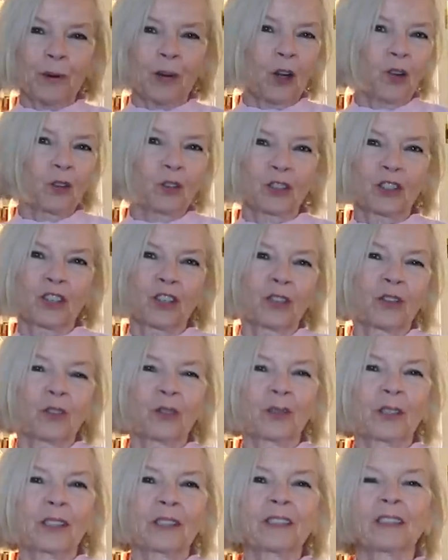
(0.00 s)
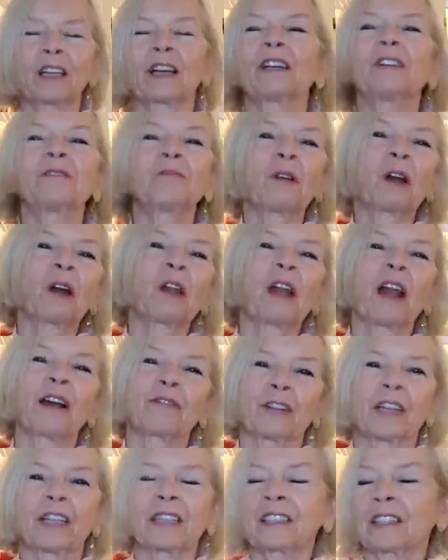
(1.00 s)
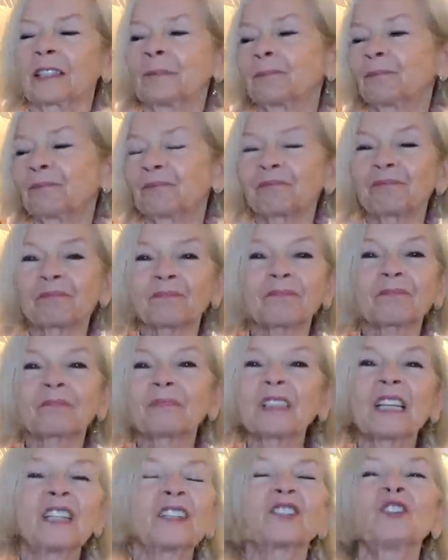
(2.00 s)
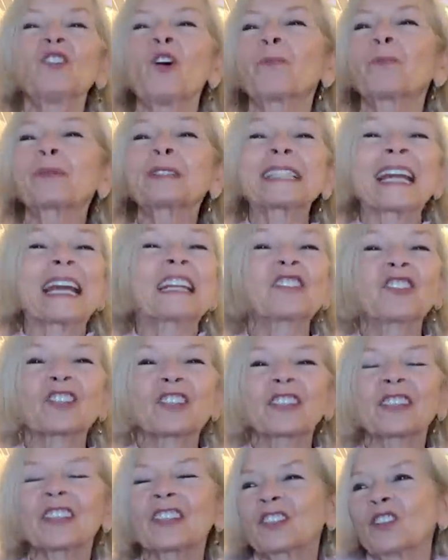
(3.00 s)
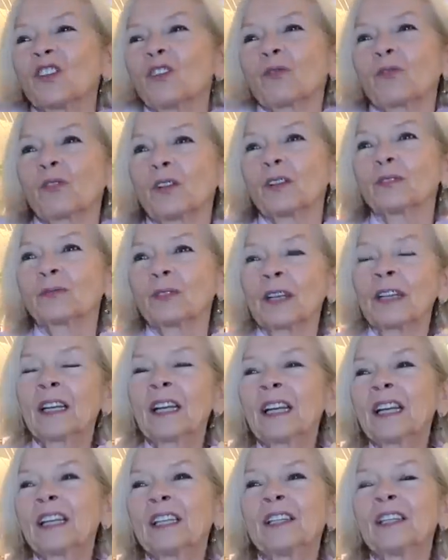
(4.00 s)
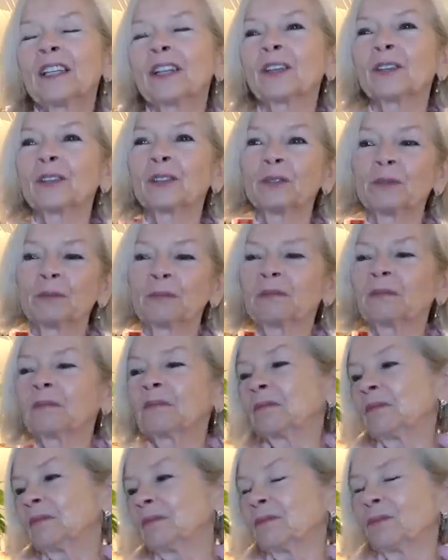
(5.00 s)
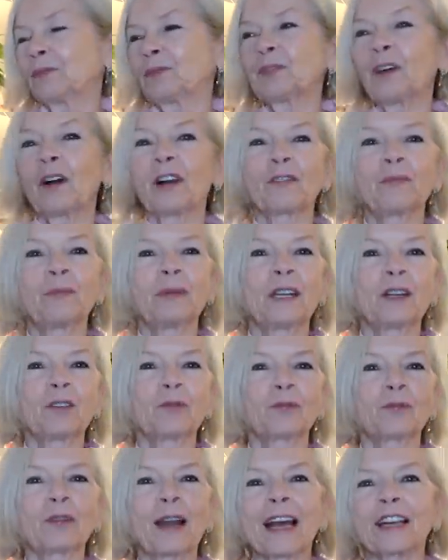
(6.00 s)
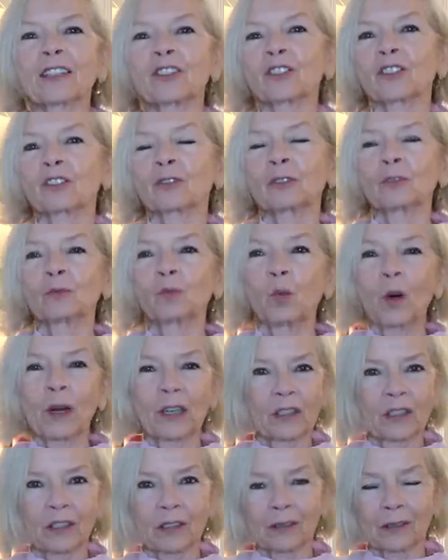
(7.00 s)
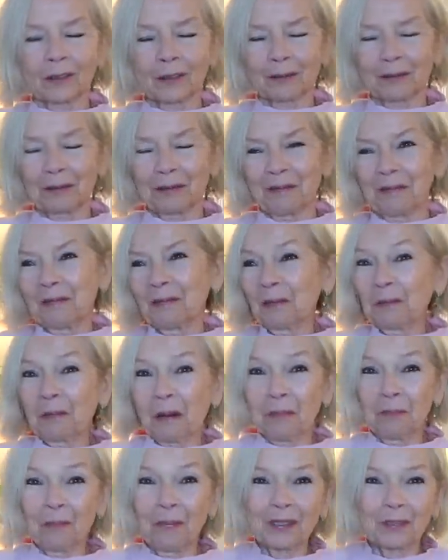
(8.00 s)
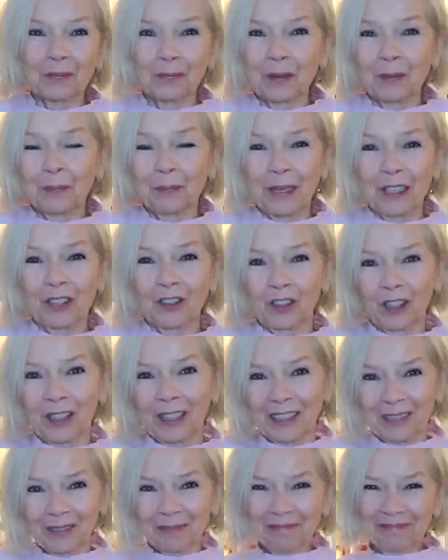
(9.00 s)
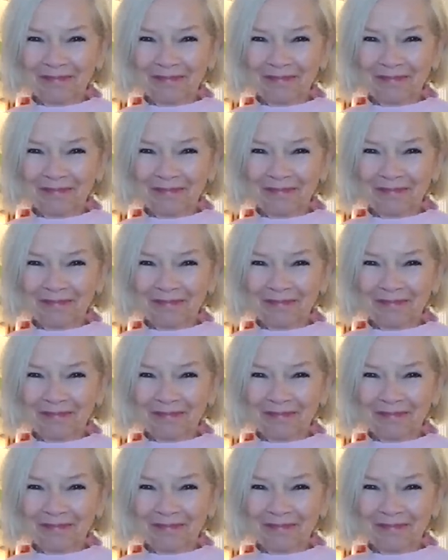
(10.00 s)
to belong to, and I love it. It's not pretentious, it's not full of, you know, 5-minute flash wonders. Mustn't be bitchy.